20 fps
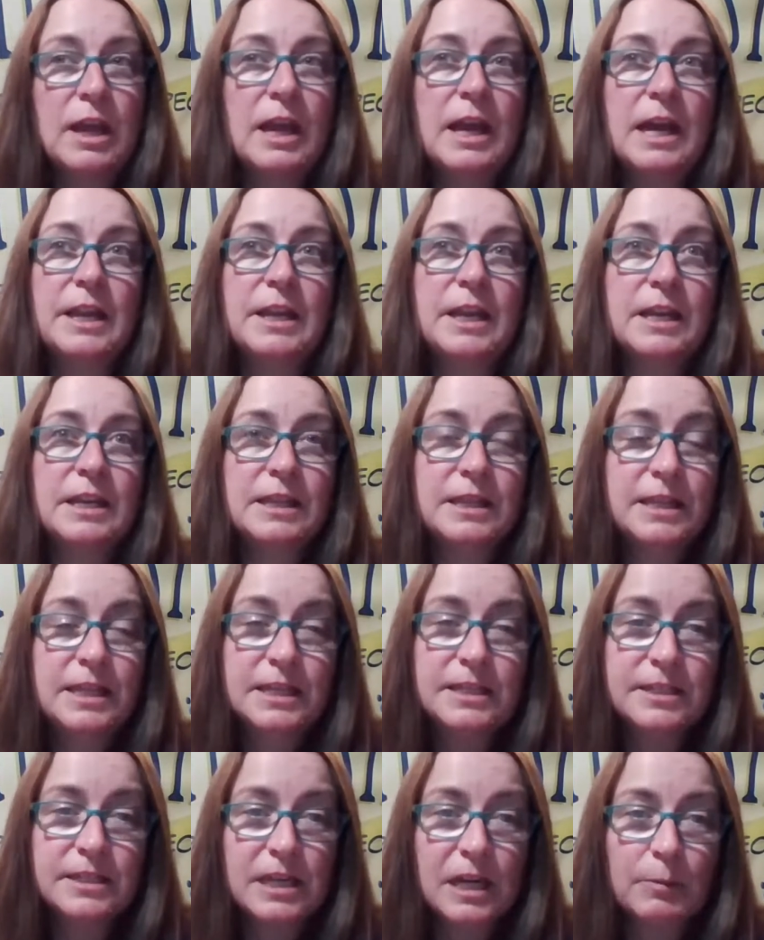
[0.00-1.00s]
And at
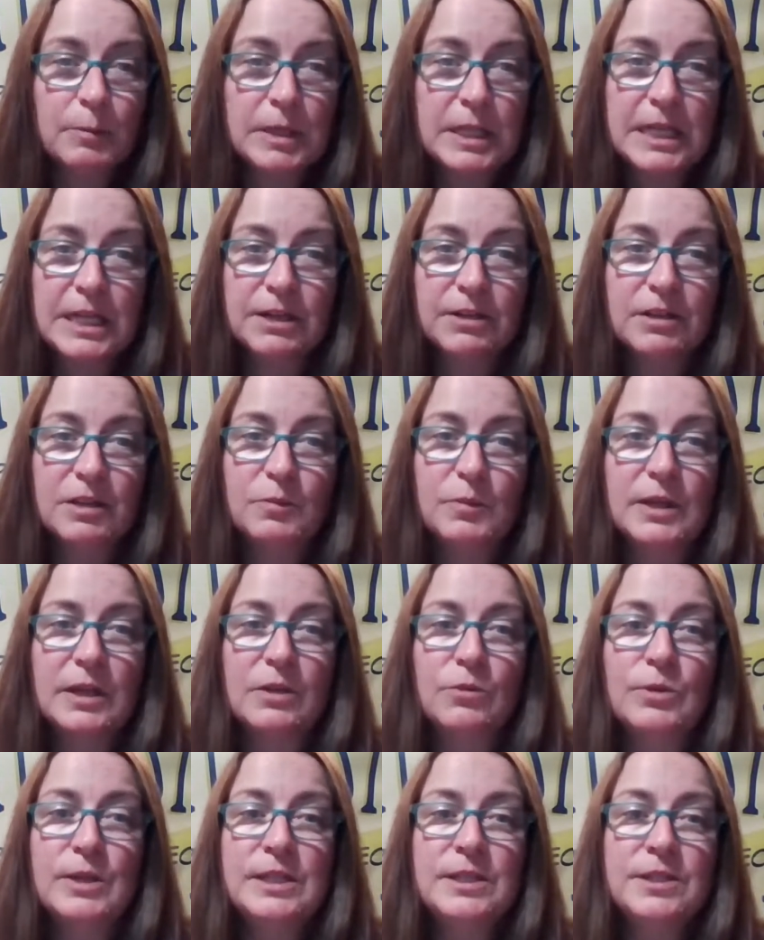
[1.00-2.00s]
this time of the year, in the middle
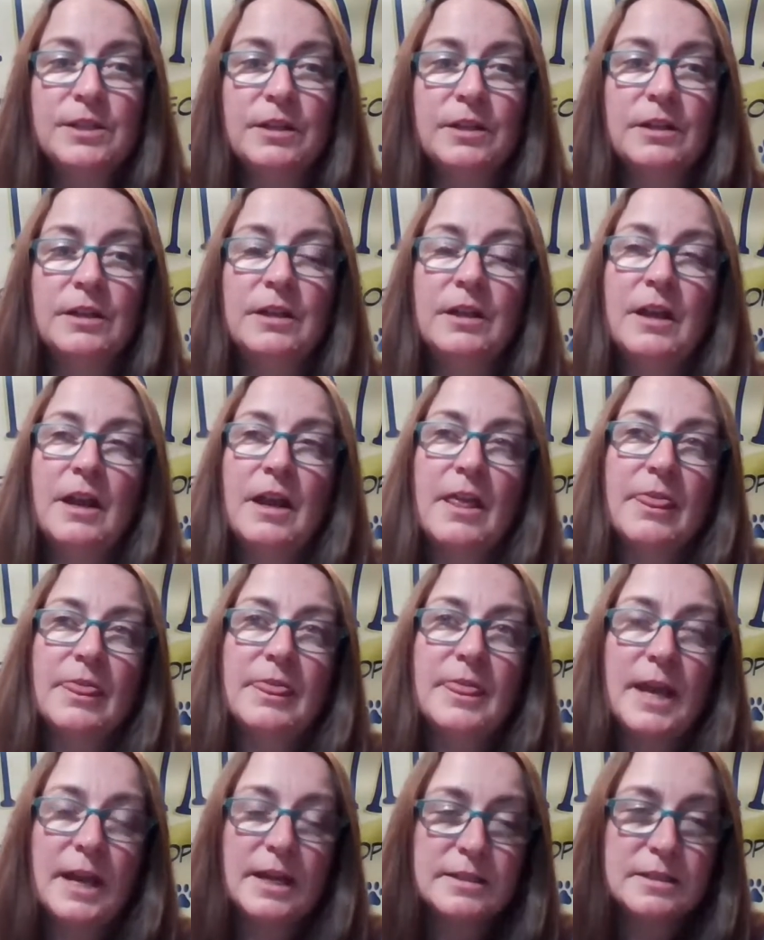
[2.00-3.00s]
of winter,
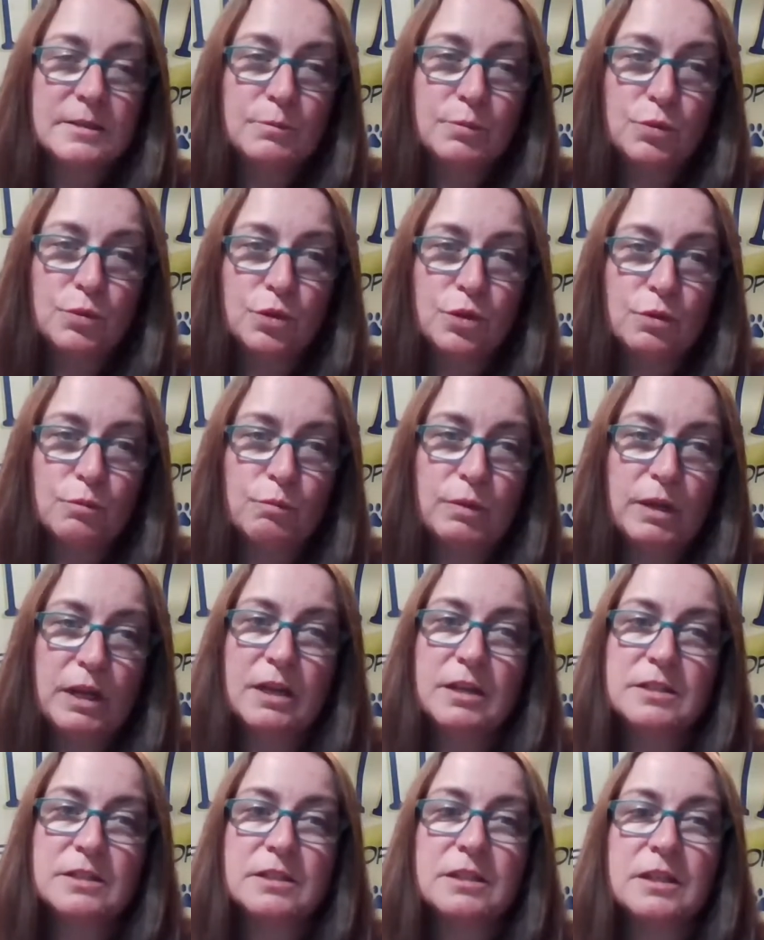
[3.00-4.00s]
that's important,
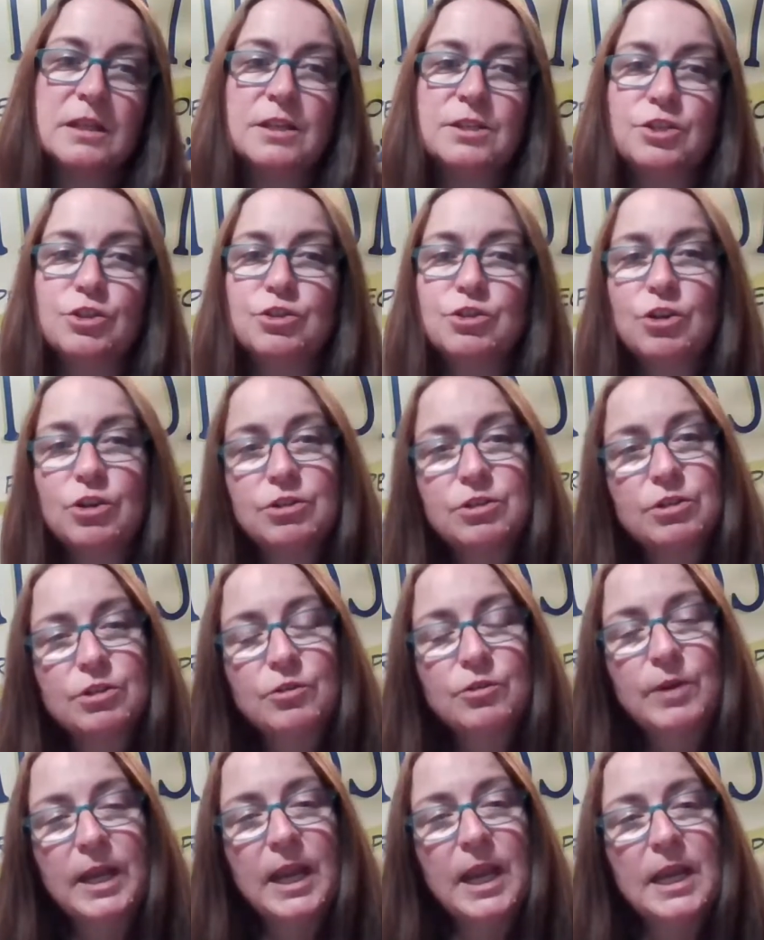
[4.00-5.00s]
because as your dogs are
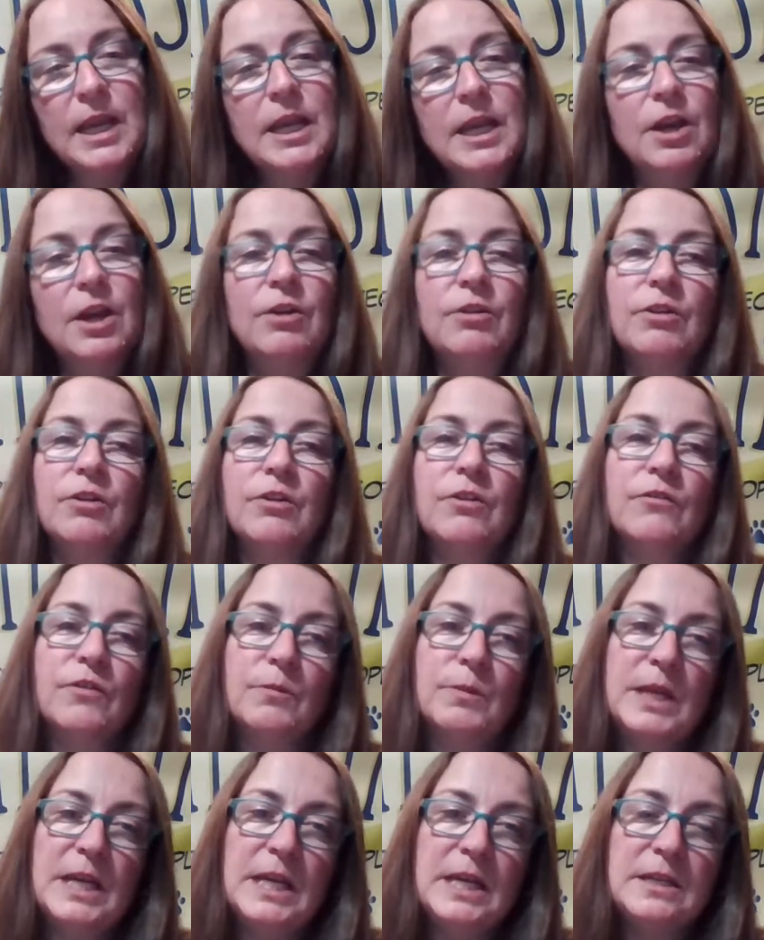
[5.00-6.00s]
going in and out
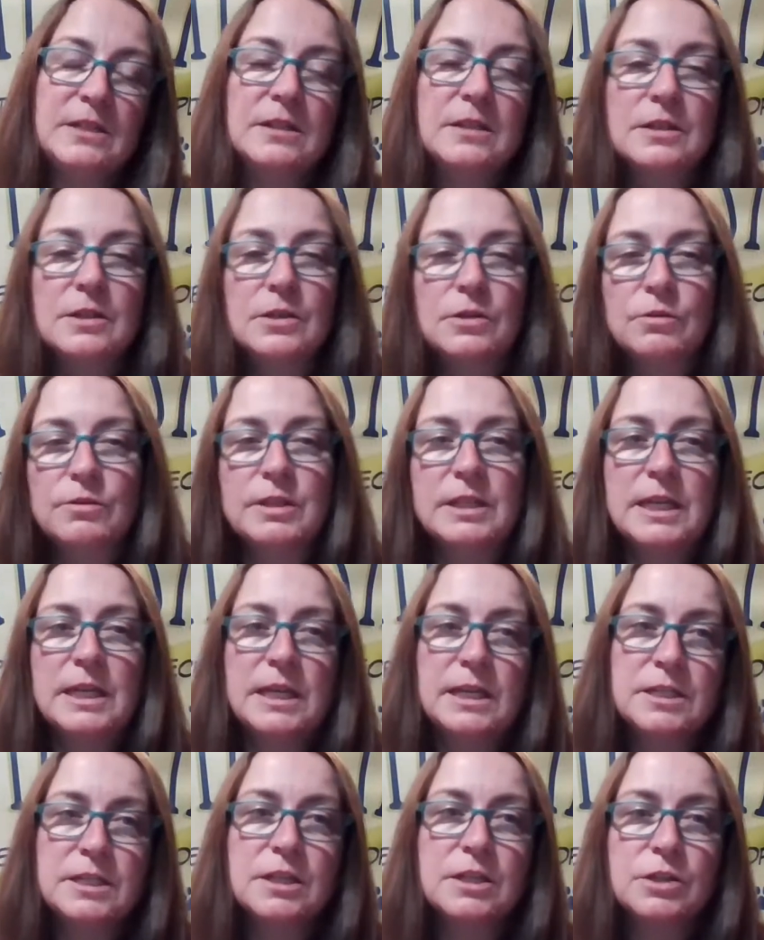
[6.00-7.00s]
from the heat to the cold, the
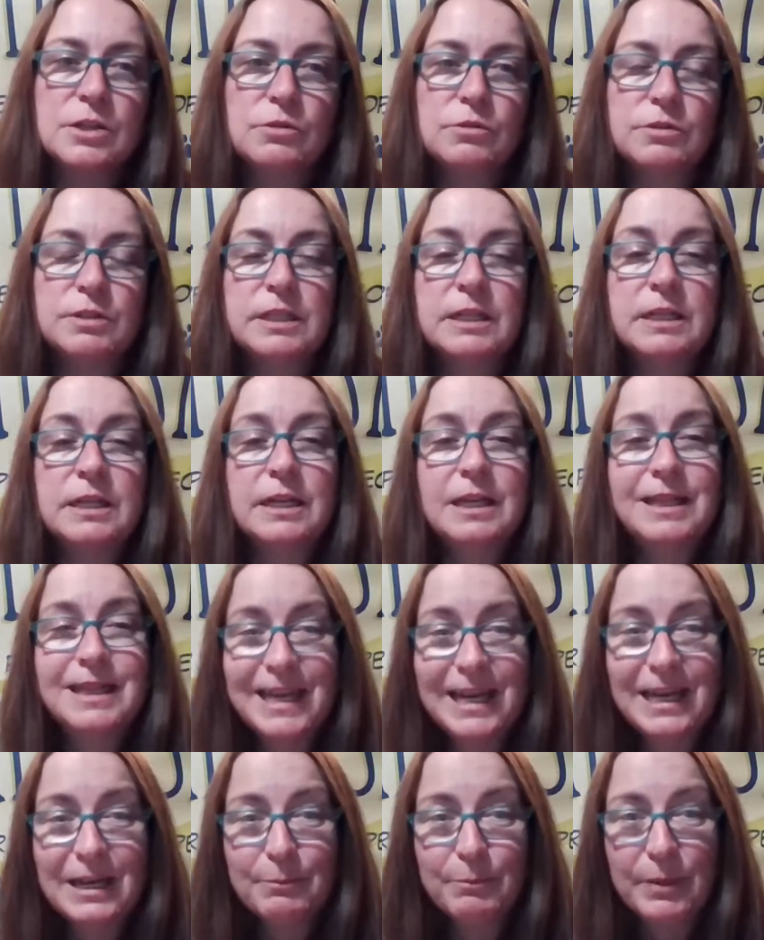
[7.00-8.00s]
heat to the cold,
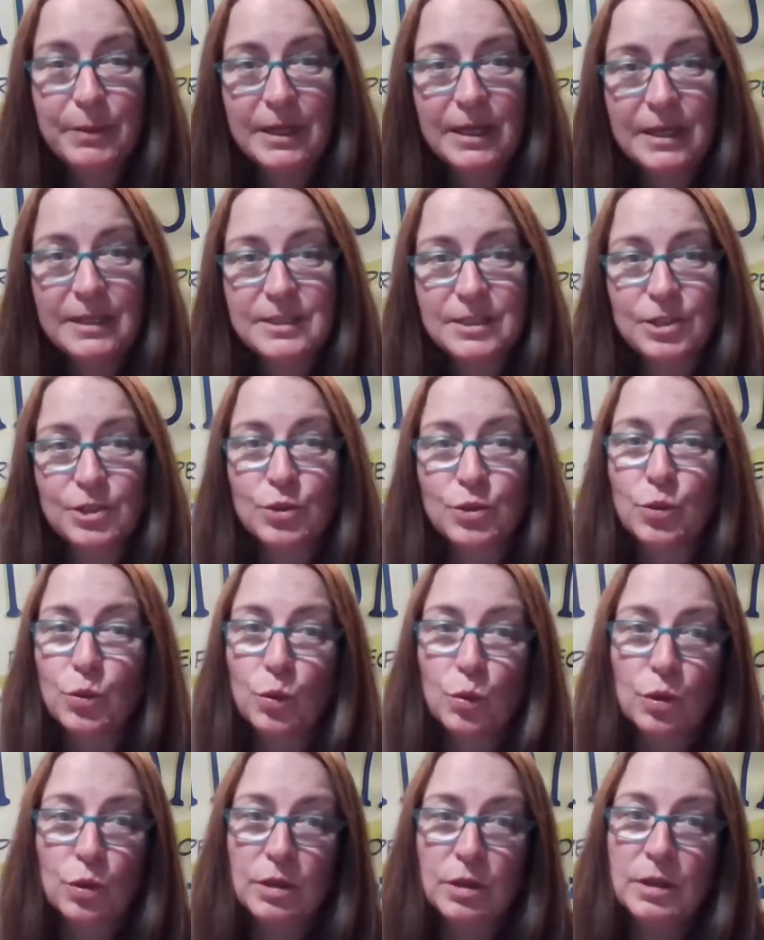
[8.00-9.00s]
that pays a
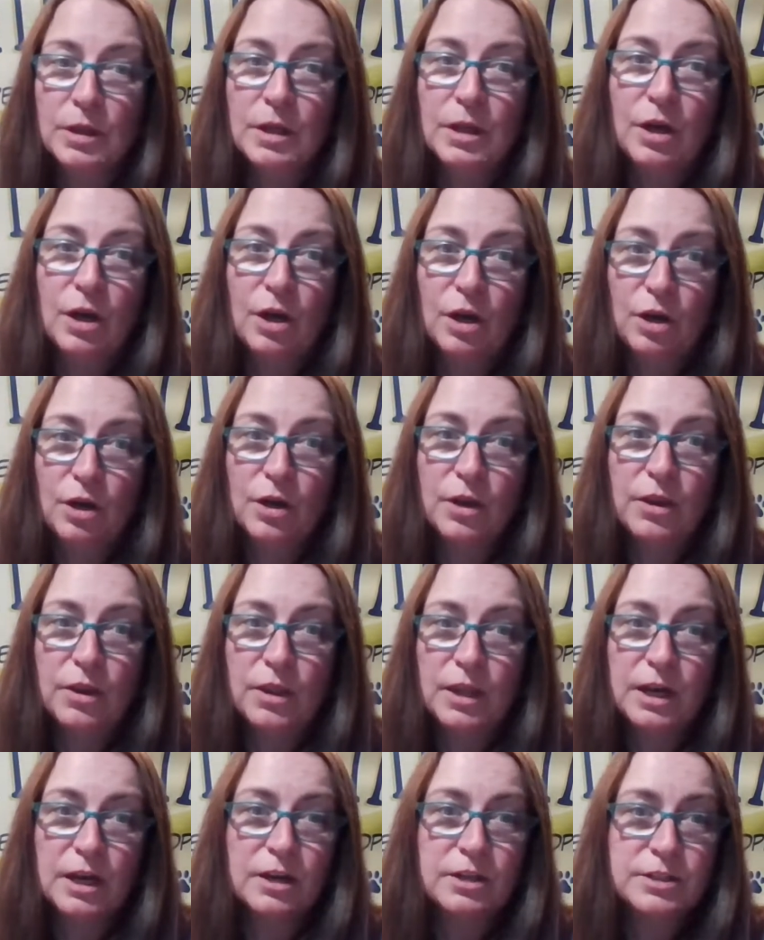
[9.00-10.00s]
toll on
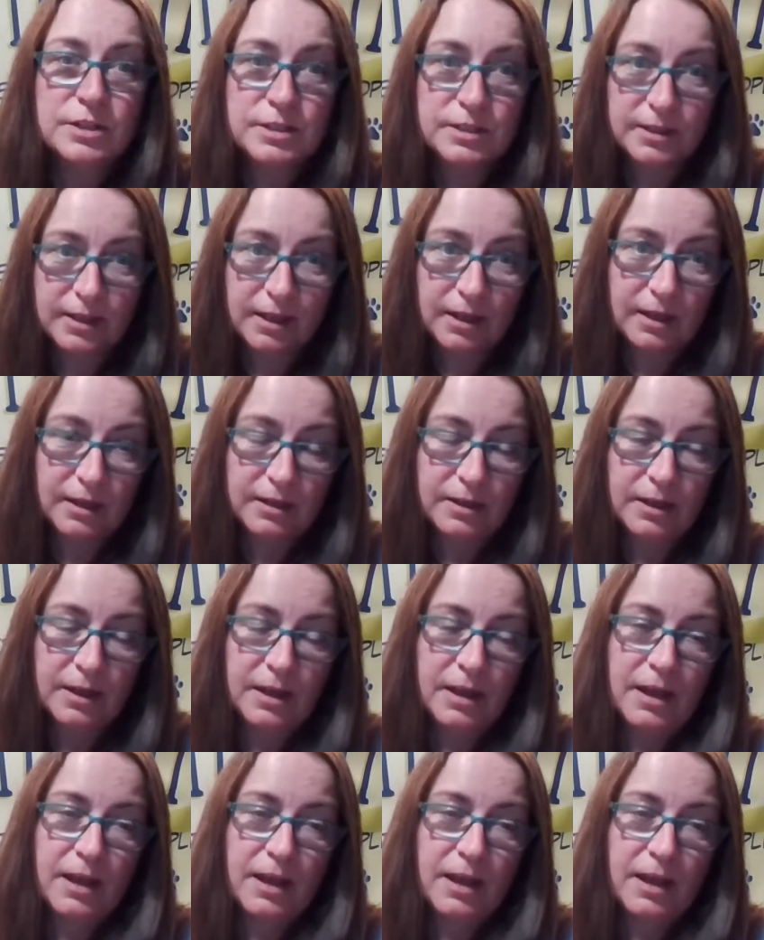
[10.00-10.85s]
their skin,